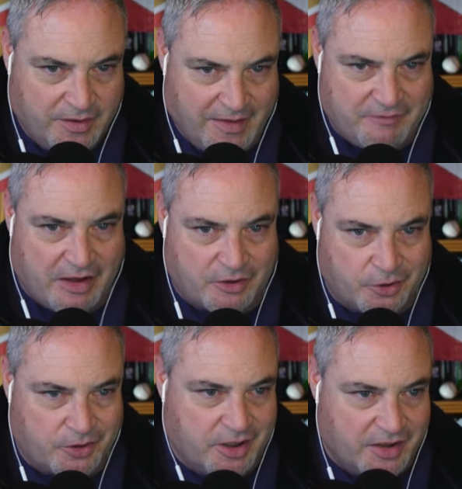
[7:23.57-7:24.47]
They've got
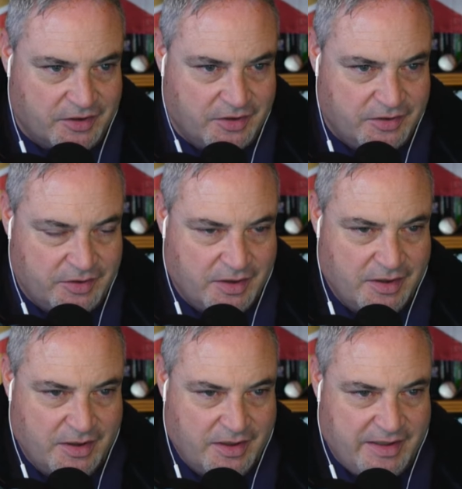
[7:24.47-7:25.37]
Kirk Cousins.
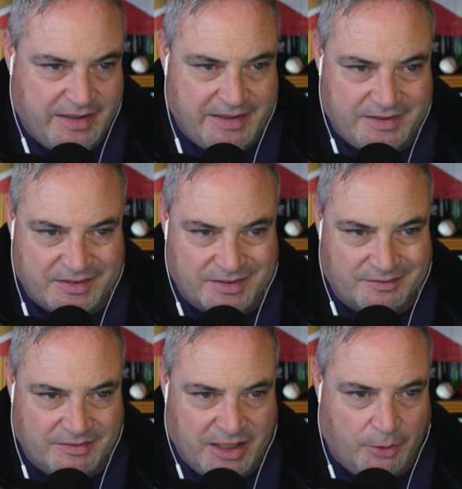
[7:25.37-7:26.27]
He's,
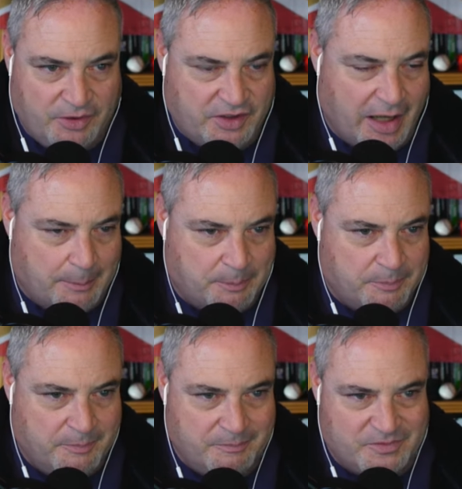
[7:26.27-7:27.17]
you know, a top
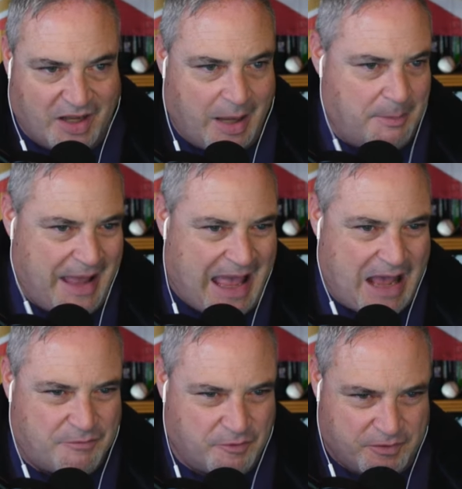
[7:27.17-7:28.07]

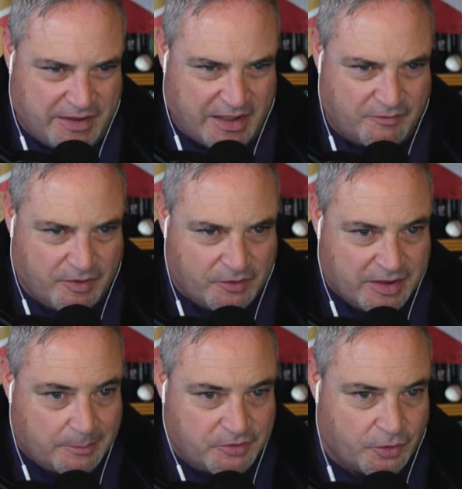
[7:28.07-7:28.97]
half of the NFL
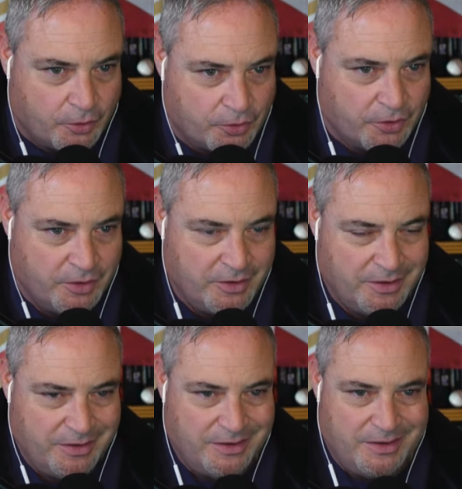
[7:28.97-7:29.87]
type starter.
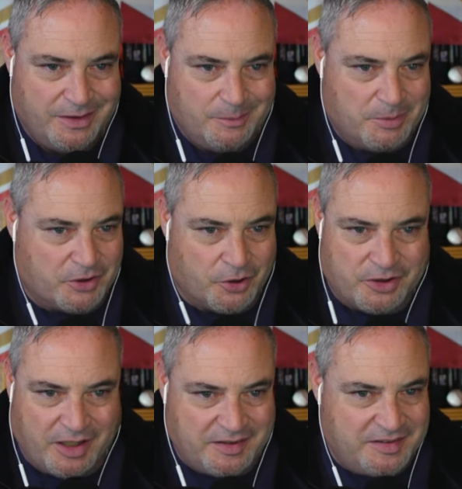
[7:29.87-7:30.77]
But Kirk
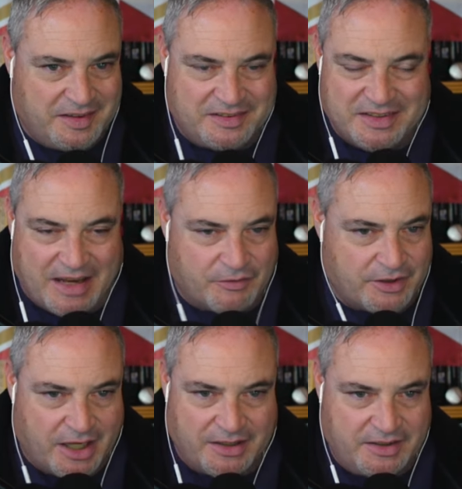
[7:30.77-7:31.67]
Cousins has never
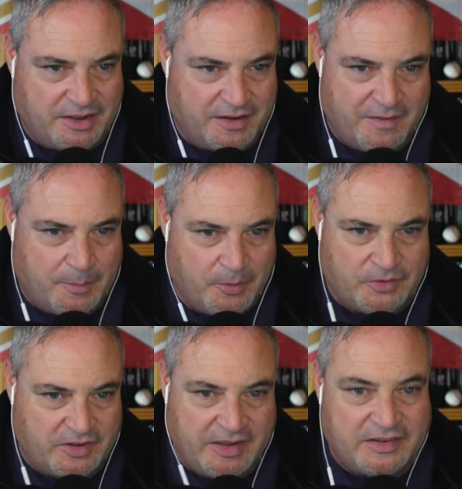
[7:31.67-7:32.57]
gotten it done in the
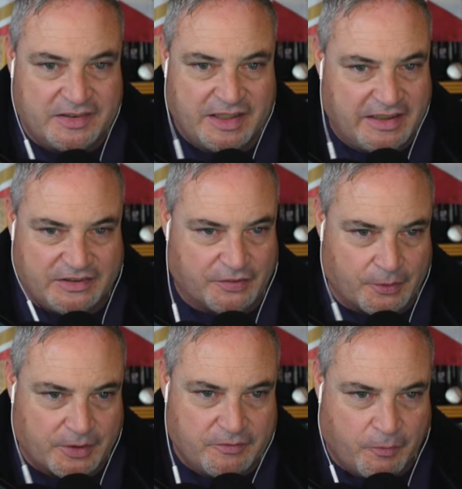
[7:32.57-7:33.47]
postseason, and he's
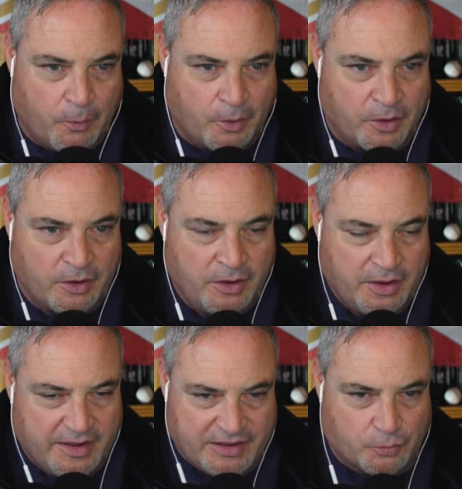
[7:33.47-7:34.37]
34.
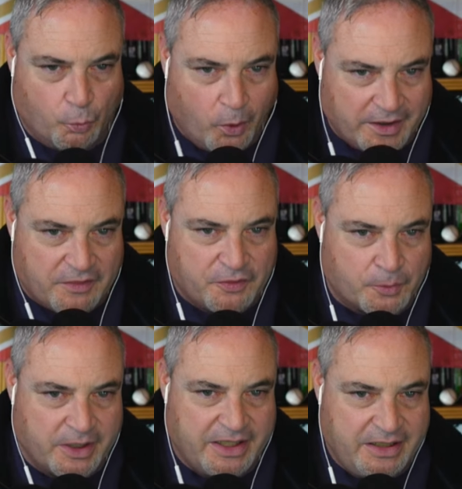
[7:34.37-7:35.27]
He's 1-3.